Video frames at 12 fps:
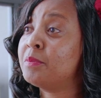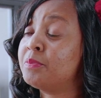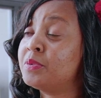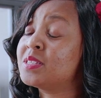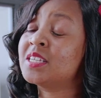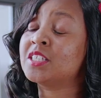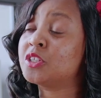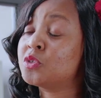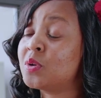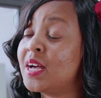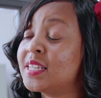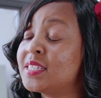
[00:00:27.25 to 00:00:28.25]
presented
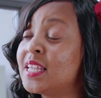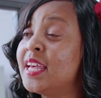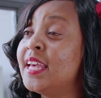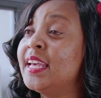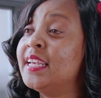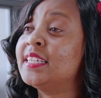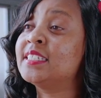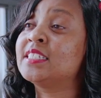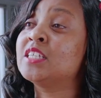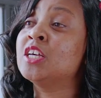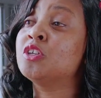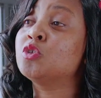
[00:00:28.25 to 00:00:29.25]
to us
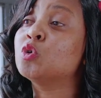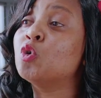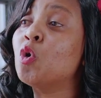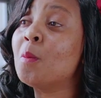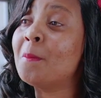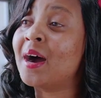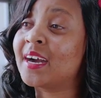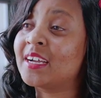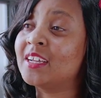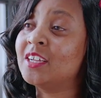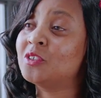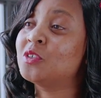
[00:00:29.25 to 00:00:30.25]
is to go
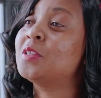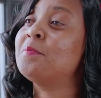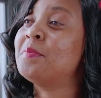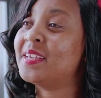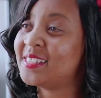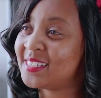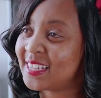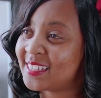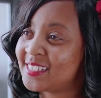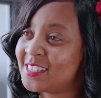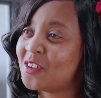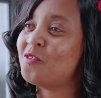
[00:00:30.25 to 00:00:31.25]
back to the
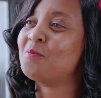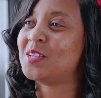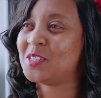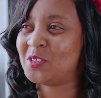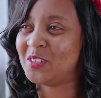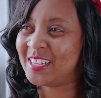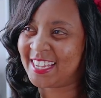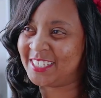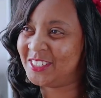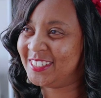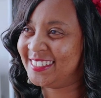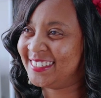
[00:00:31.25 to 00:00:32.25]
basics of personal
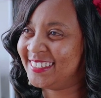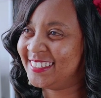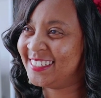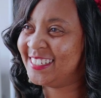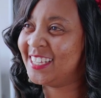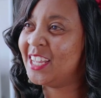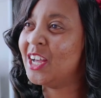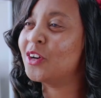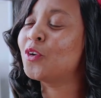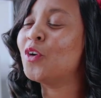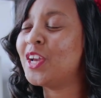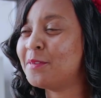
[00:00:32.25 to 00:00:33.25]
hygiene,
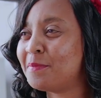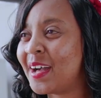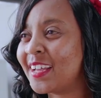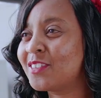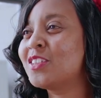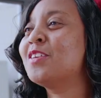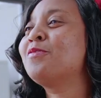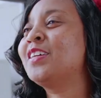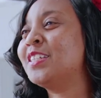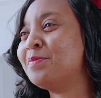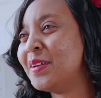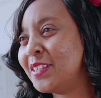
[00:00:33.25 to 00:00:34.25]
going back to the
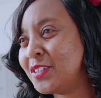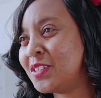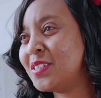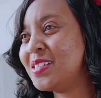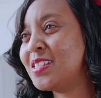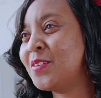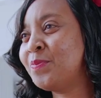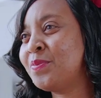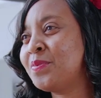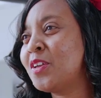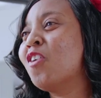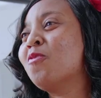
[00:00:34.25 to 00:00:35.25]
fundamentals
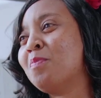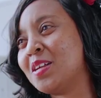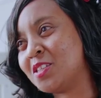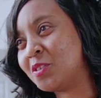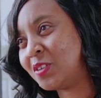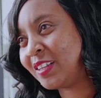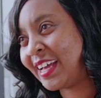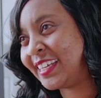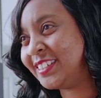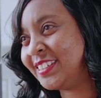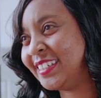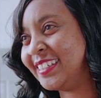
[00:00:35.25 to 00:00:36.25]
of personal
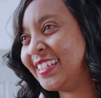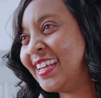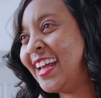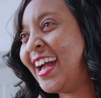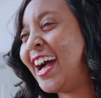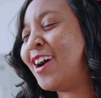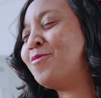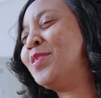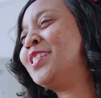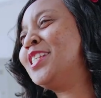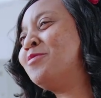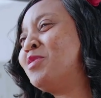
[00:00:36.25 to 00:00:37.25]
hygiene. I've
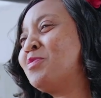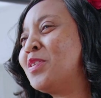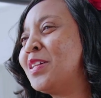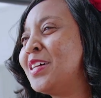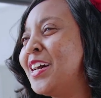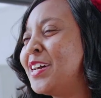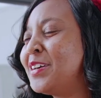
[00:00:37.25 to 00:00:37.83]
been seeing people